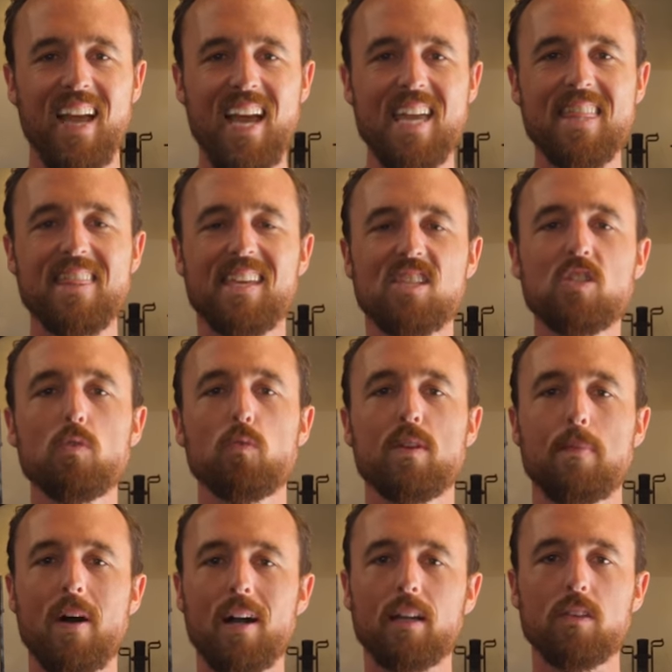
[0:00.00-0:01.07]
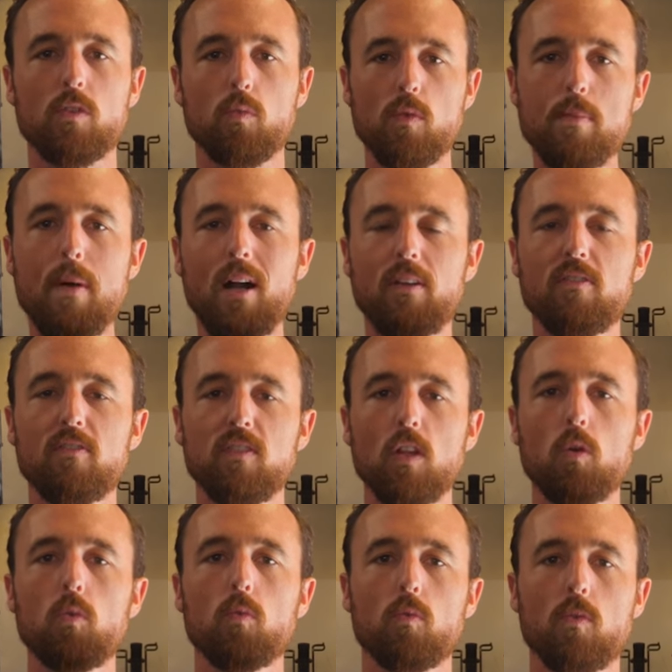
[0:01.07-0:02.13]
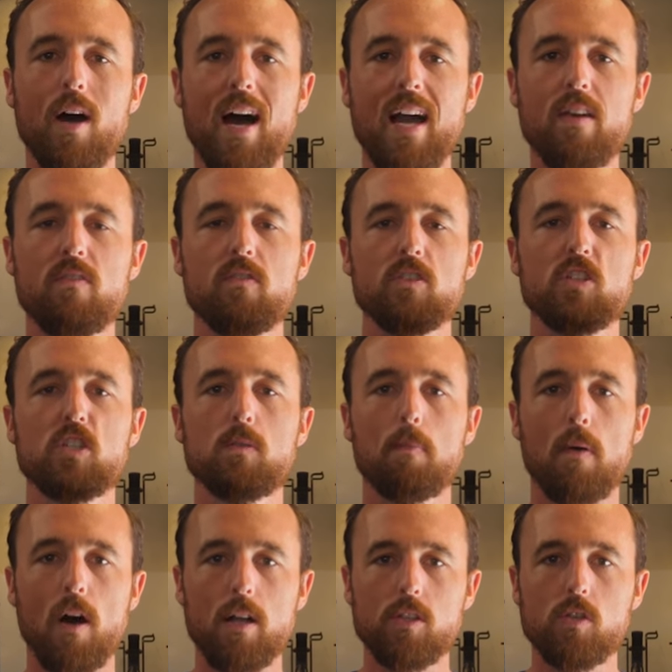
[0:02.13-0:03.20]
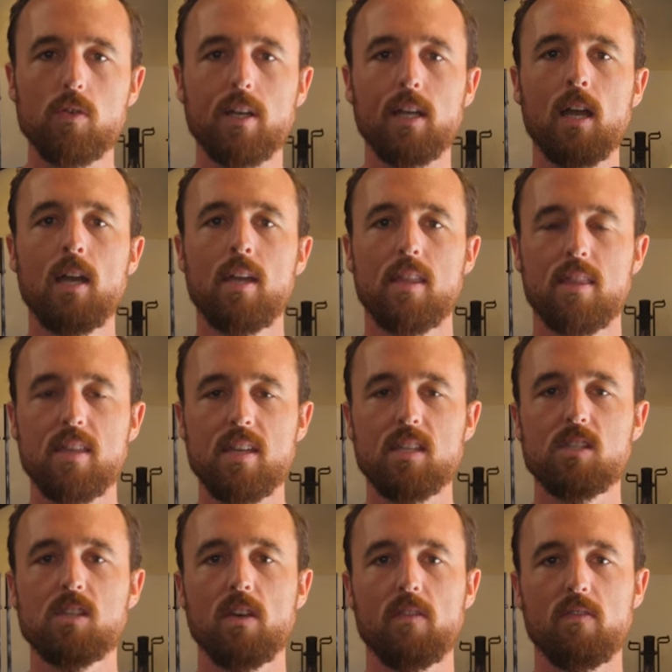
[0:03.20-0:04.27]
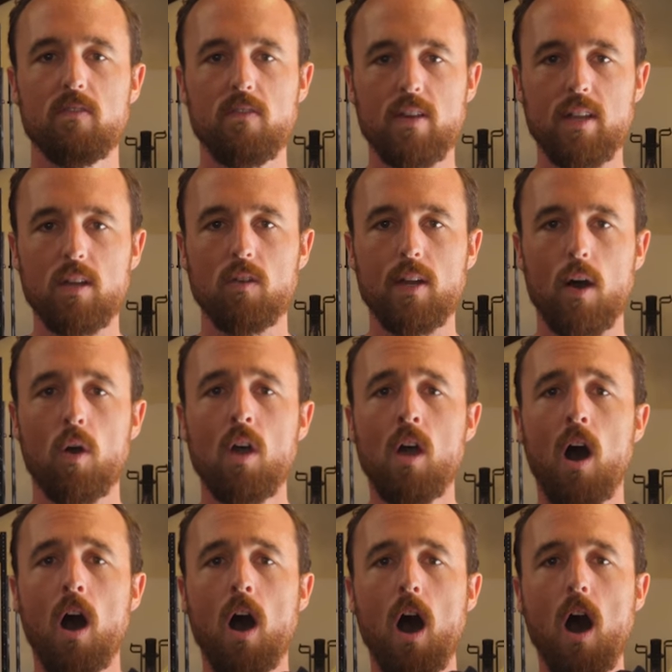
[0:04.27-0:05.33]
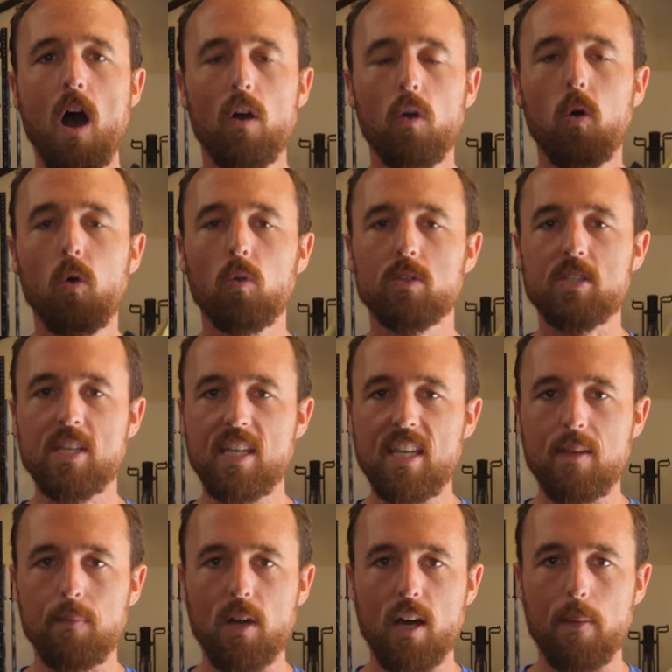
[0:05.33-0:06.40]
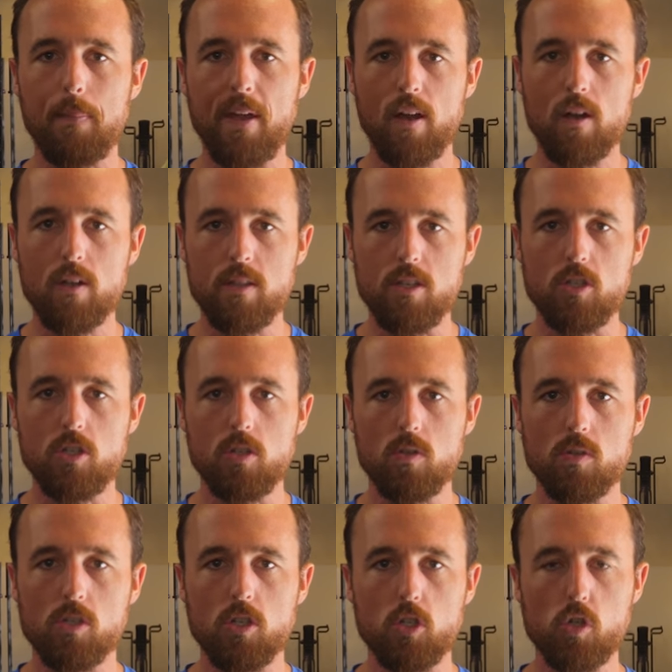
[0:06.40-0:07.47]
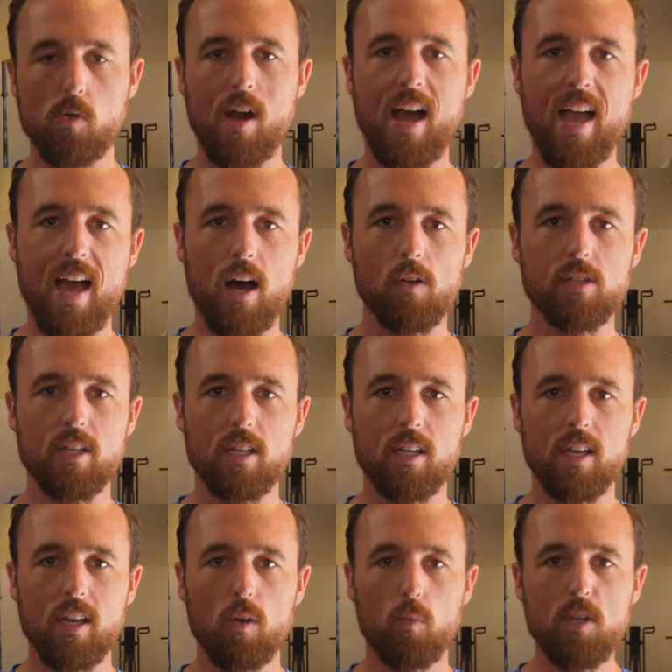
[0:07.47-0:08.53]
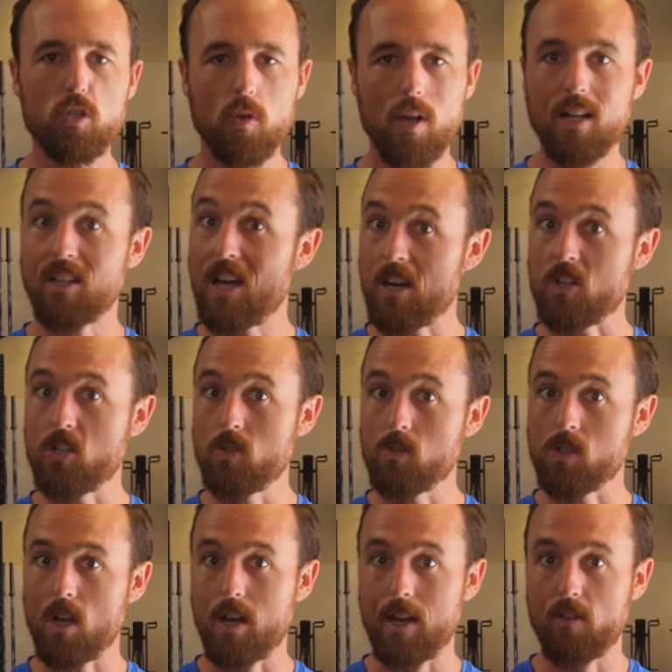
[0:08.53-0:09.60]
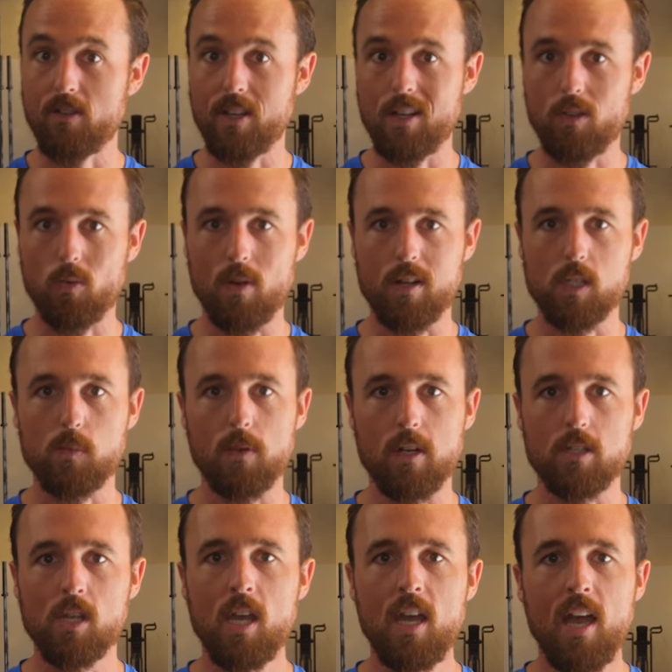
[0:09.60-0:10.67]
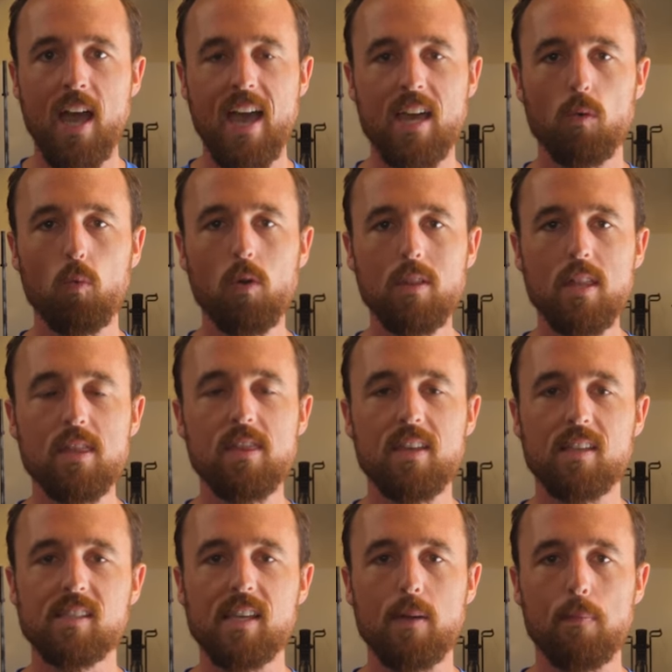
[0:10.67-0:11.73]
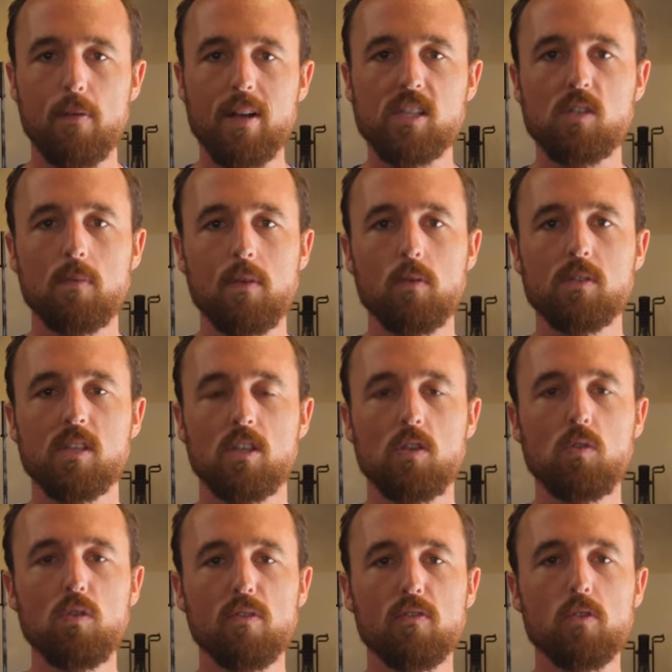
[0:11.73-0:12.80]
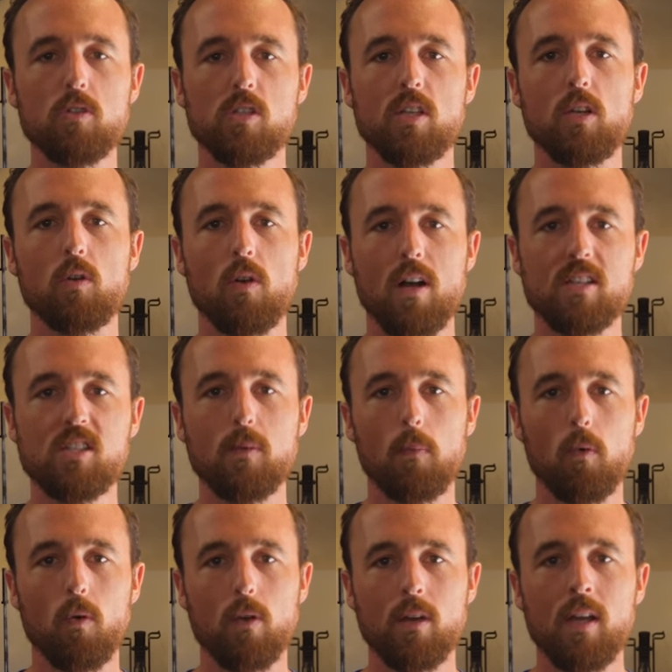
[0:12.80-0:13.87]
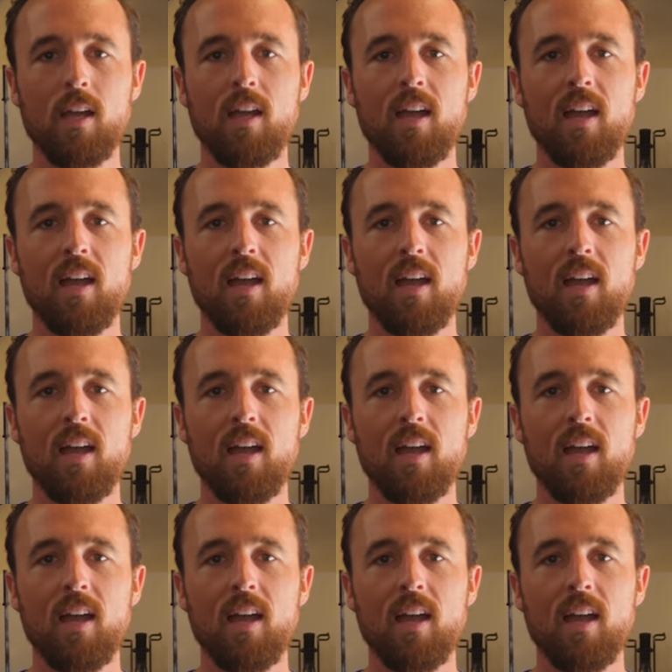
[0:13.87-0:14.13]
Hey, thanks to Reebok and the Reebok Floatride for sponsoring this video. Now, our whole team got a pair of these shoes to try out, and uh, we try a lot of shoes on over here at the Run Experience. And one of the things that impressed me was that universally across the board,